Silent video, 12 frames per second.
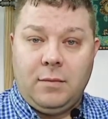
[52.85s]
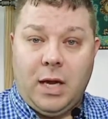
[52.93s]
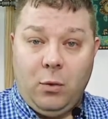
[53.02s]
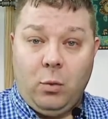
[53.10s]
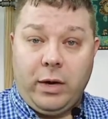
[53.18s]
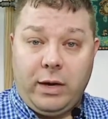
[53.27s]

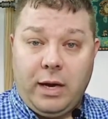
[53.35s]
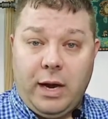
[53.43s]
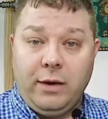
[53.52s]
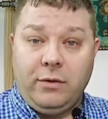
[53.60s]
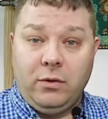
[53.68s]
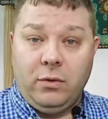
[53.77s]
And what can
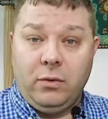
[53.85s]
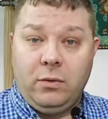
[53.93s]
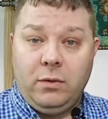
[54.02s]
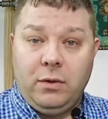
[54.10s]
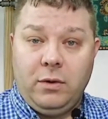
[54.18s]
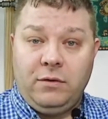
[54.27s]
I do
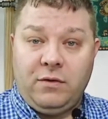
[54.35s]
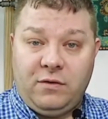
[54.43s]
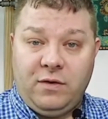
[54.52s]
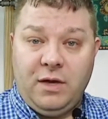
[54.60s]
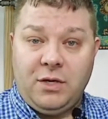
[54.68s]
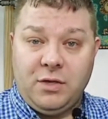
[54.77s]
to
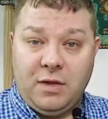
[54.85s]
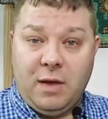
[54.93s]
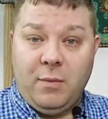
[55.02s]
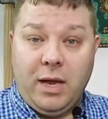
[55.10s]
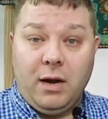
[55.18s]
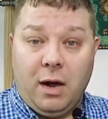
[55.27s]
teach
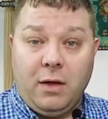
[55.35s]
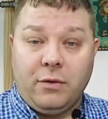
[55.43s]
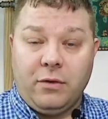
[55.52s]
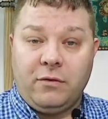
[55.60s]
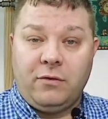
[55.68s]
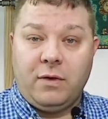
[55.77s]
them and
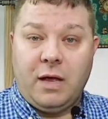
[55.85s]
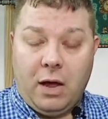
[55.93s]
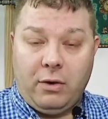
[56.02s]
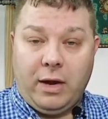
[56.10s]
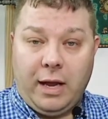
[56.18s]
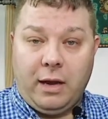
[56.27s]
others
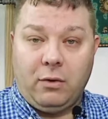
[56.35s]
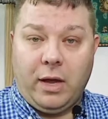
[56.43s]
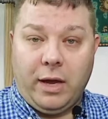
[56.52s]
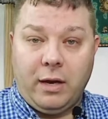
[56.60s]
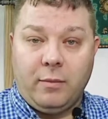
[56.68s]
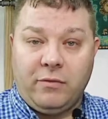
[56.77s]
how to handle
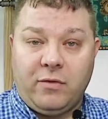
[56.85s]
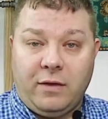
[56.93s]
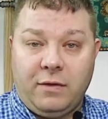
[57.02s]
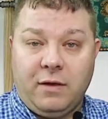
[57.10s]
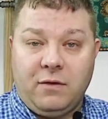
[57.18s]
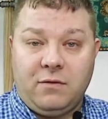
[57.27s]
items
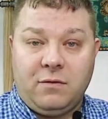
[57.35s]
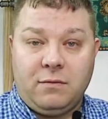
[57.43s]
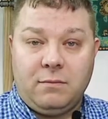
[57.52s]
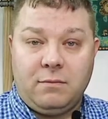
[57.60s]
like this?